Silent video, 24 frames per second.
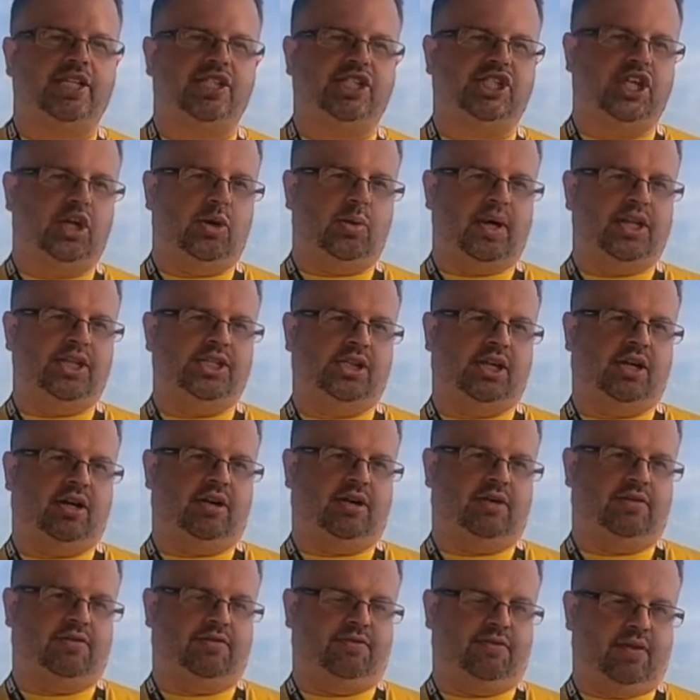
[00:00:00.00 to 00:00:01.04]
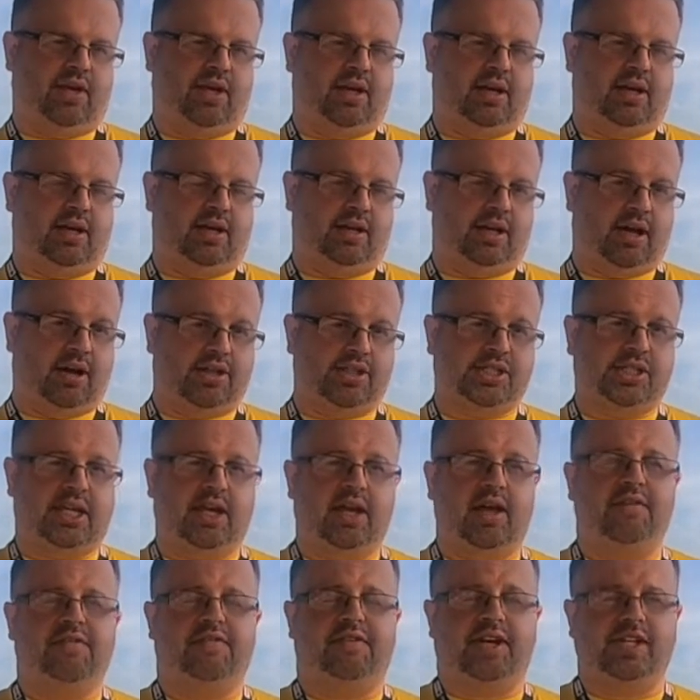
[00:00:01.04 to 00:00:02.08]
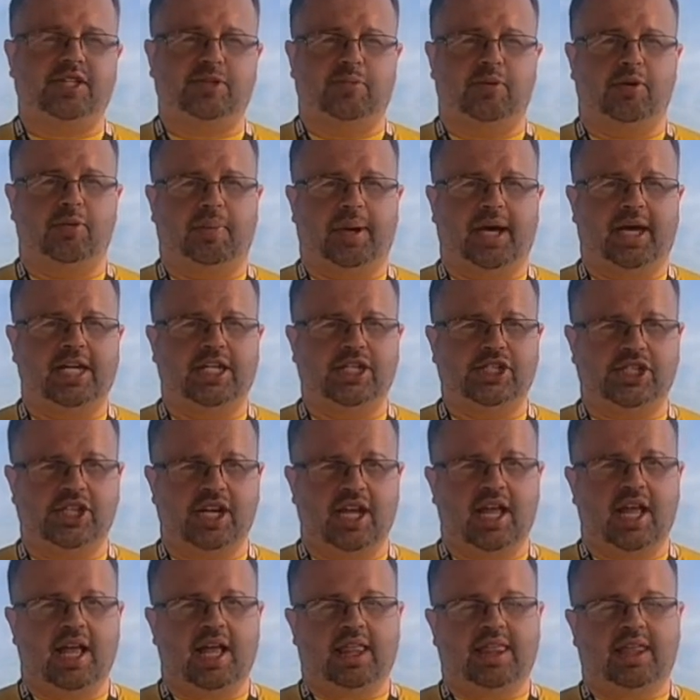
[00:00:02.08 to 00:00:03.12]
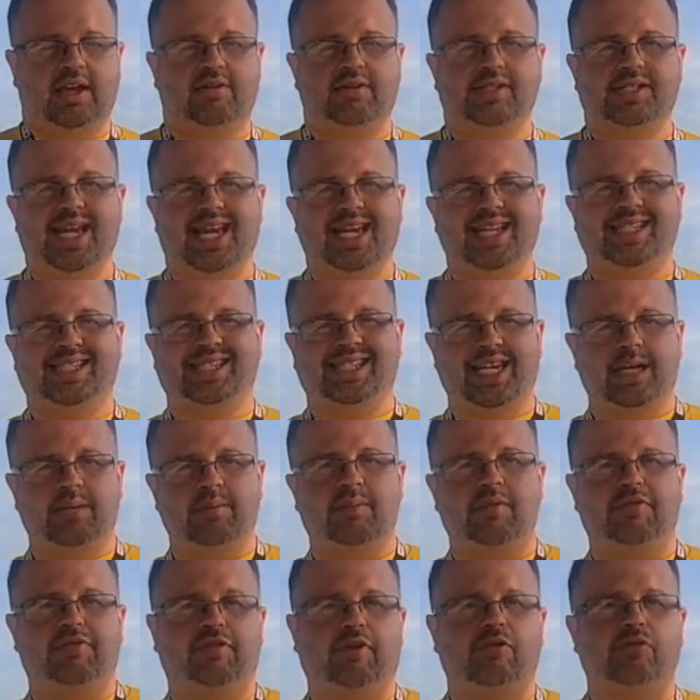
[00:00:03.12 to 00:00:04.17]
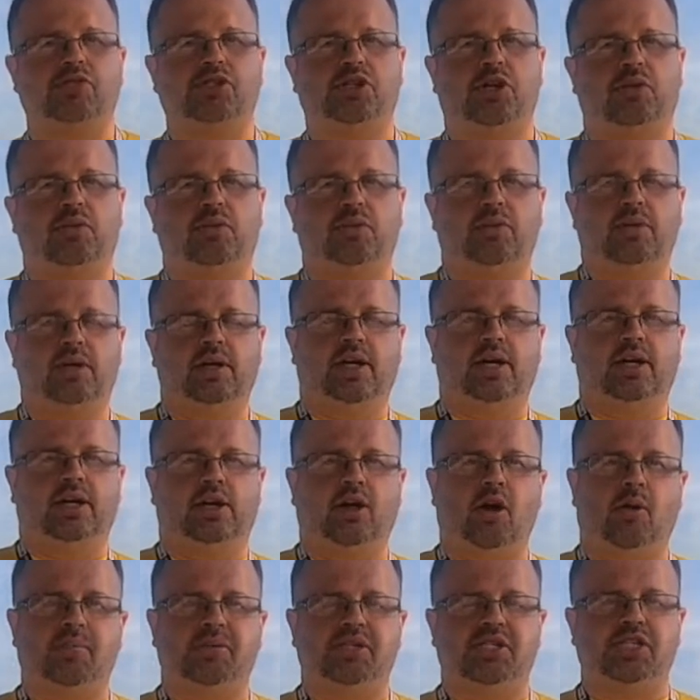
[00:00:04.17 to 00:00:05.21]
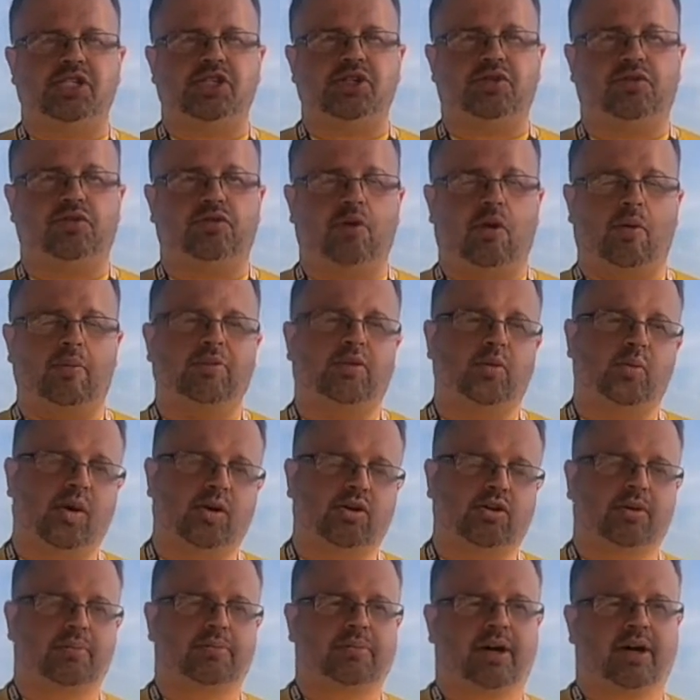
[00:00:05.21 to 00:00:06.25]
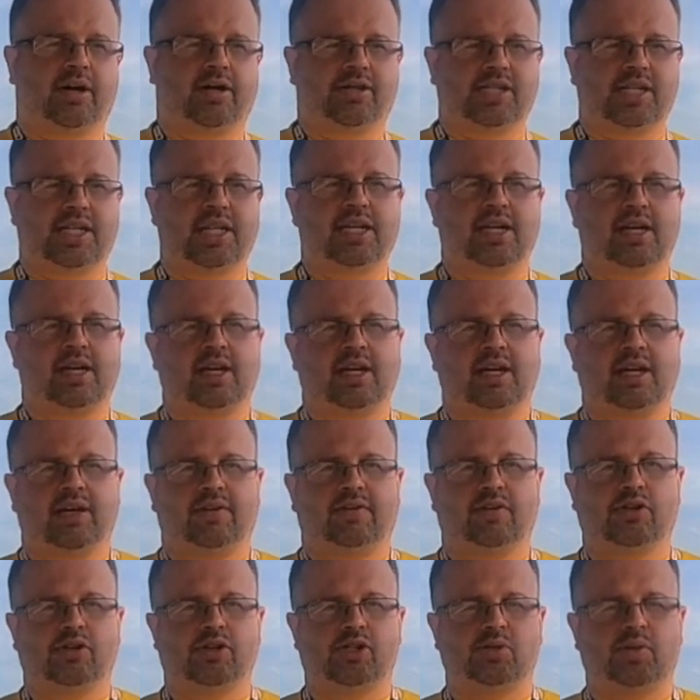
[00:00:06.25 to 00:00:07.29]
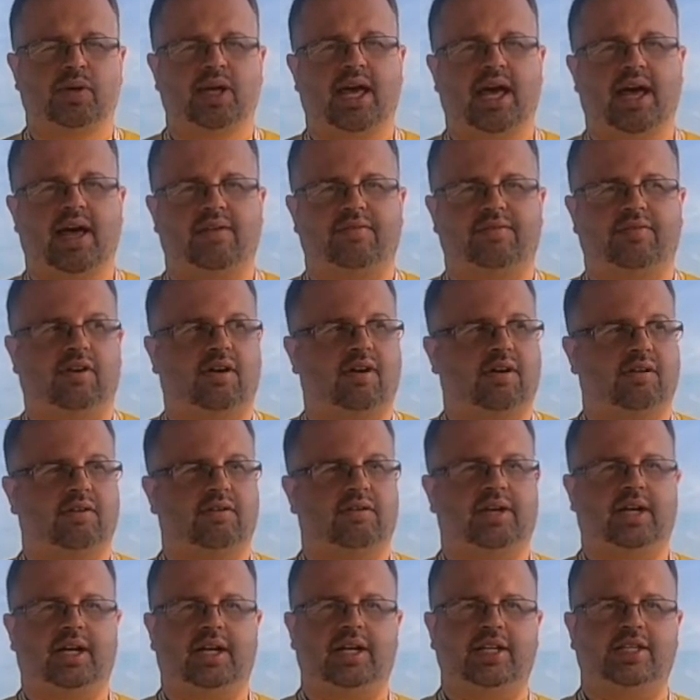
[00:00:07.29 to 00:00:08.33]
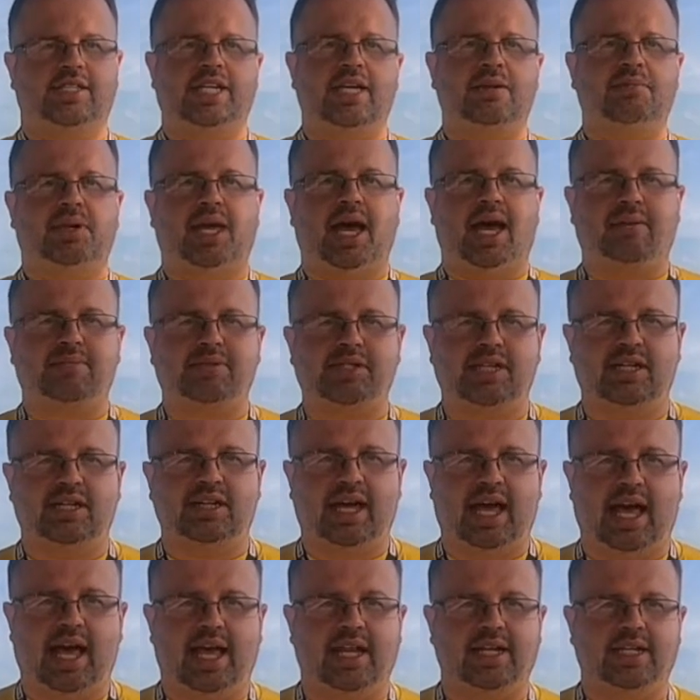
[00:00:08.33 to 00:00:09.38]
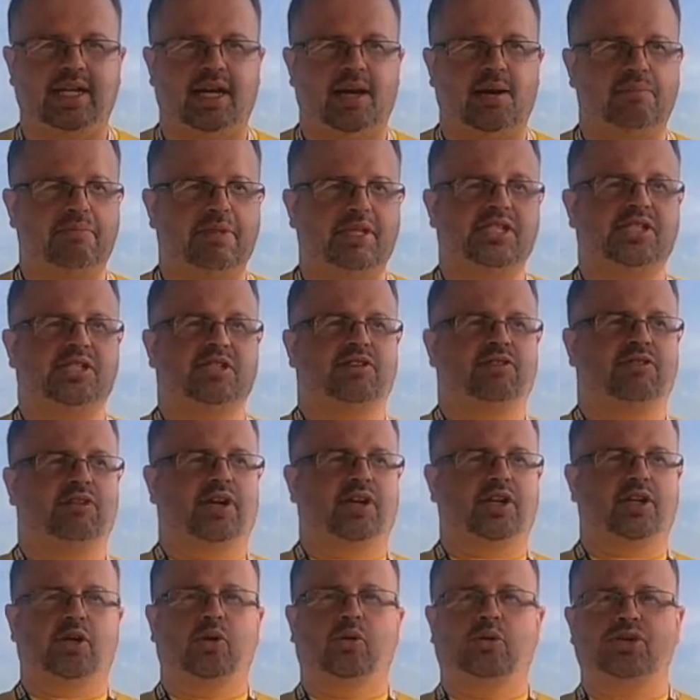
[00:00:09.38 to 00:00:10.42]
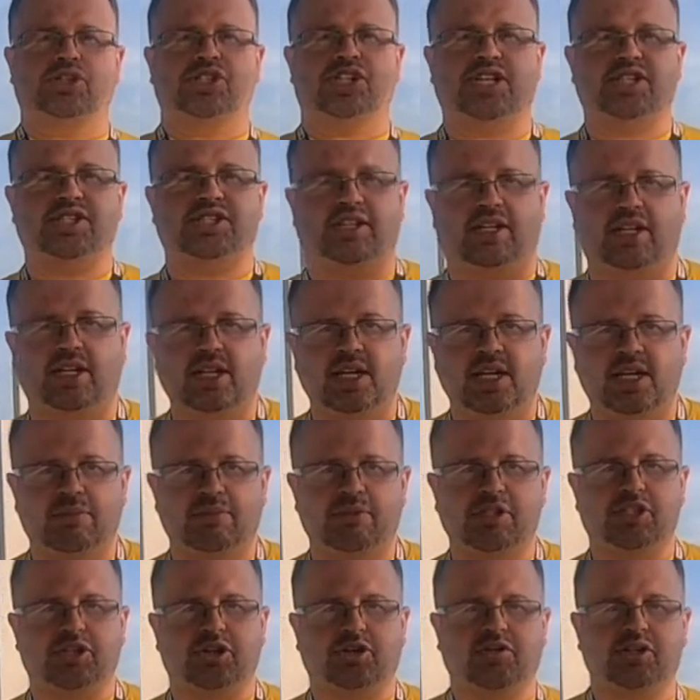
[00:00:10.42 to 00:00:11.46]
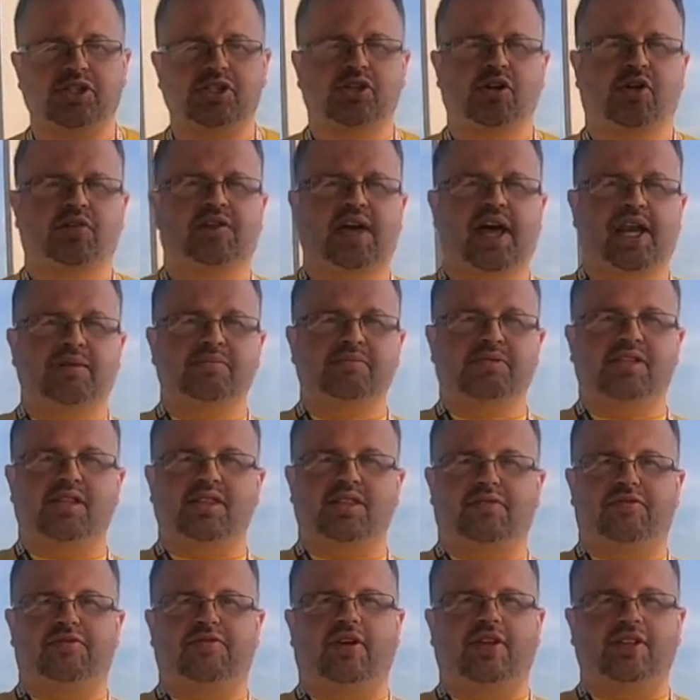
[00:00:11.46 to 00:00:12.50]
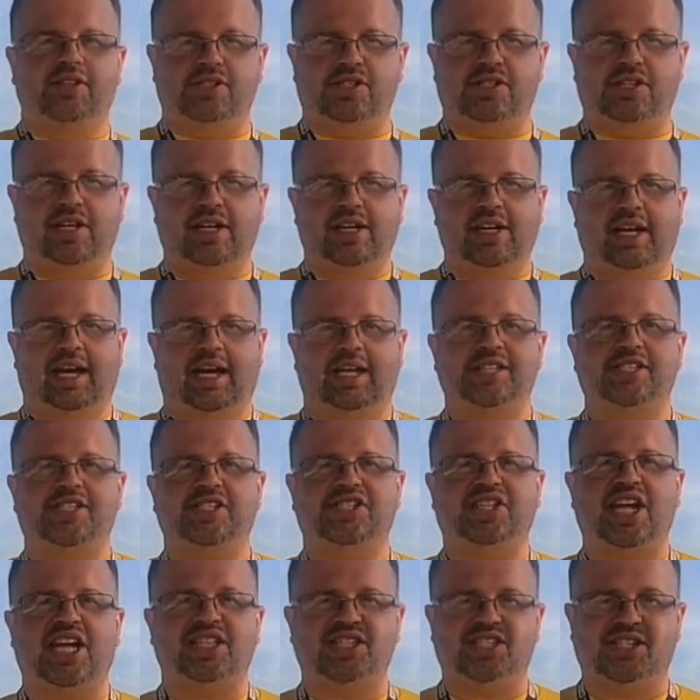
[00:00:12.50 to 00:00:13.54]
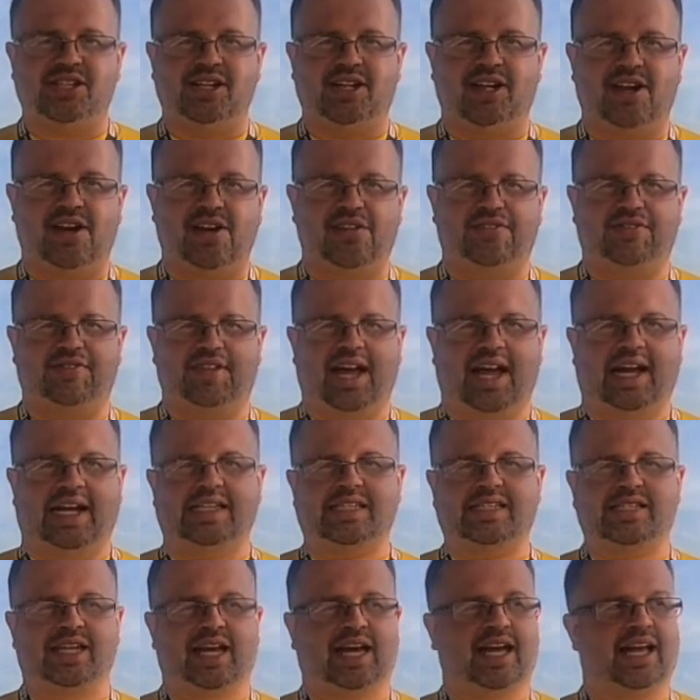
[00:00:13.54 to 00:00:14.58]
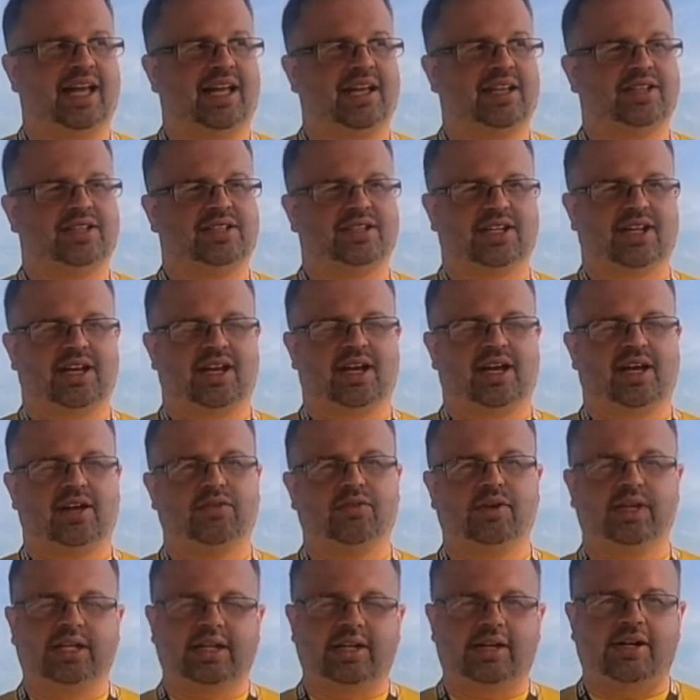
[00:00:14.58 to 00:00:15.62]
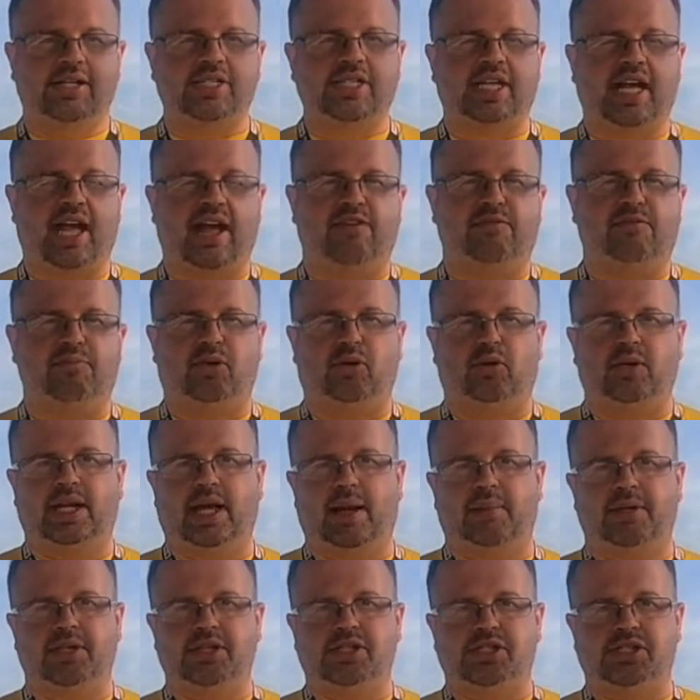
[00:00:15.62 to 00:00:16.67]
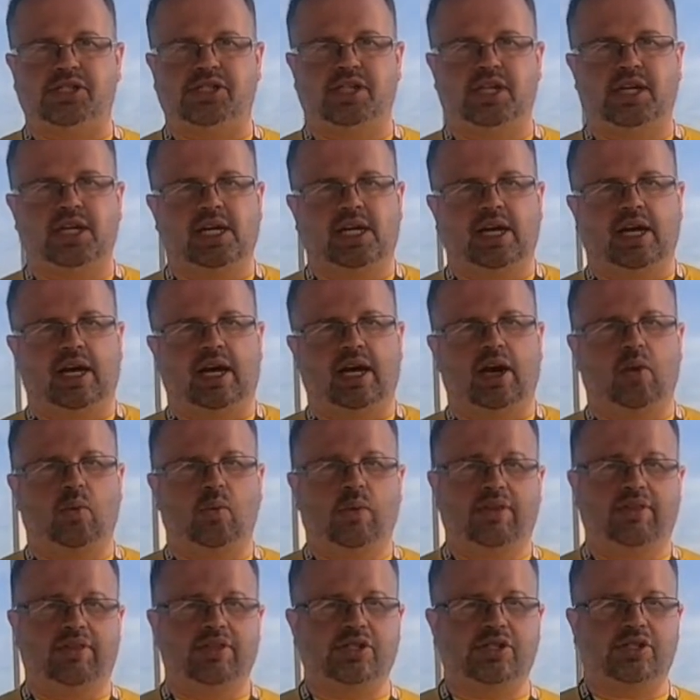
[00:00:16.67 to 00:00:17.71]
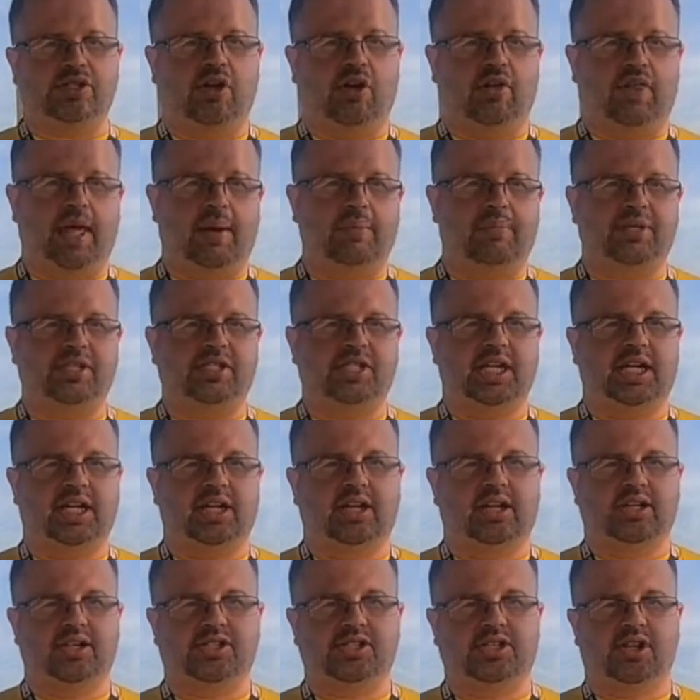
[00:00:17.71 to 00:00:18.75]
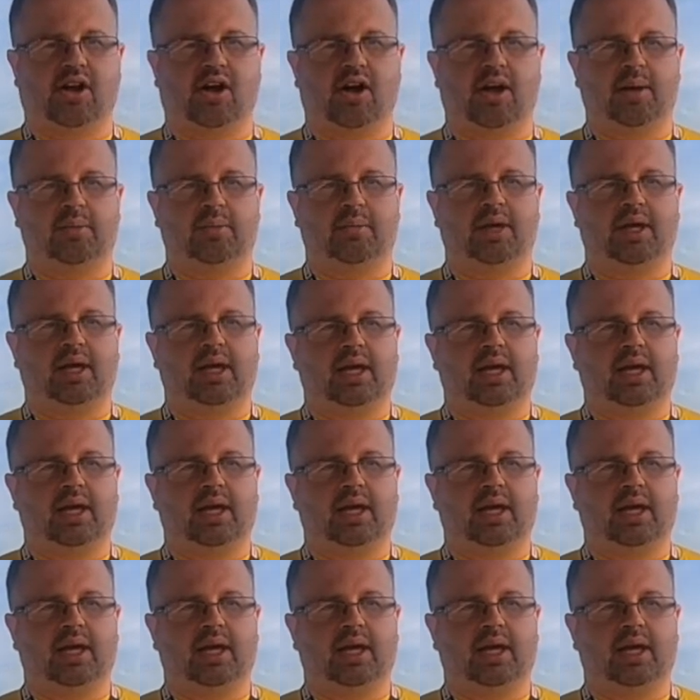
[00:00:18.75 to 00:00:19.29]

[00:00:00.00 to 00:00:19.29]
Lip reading: New Age Karting Facebook page. There is a team photo competition from the welcome party. Of course, we have our team captain and Mr. Court Jester, Mr. Christoph Adams, at the front and centre of that. And really nice to have Paul Lemons with us on that particular time.